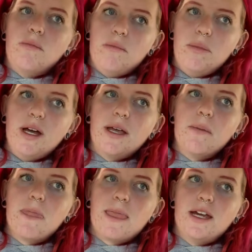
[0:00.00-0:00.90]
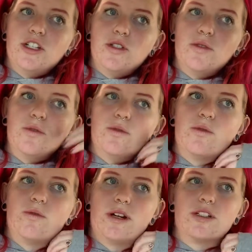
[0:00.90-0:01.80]
but I do
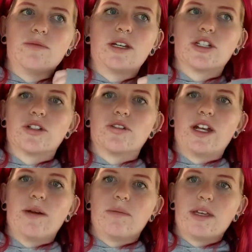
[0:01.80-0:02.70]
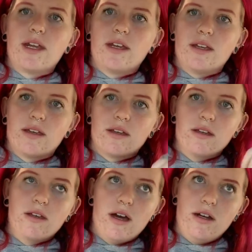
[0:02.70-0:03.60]
want to make sure that I'm getting
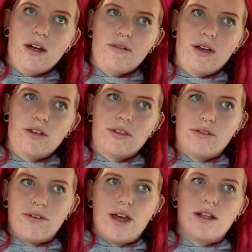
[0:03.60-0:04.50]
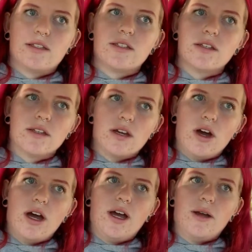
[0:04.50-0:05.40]
enough healthy fats
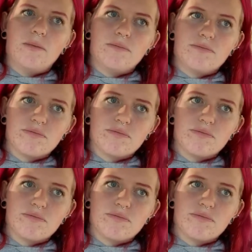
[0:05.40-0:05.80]
um,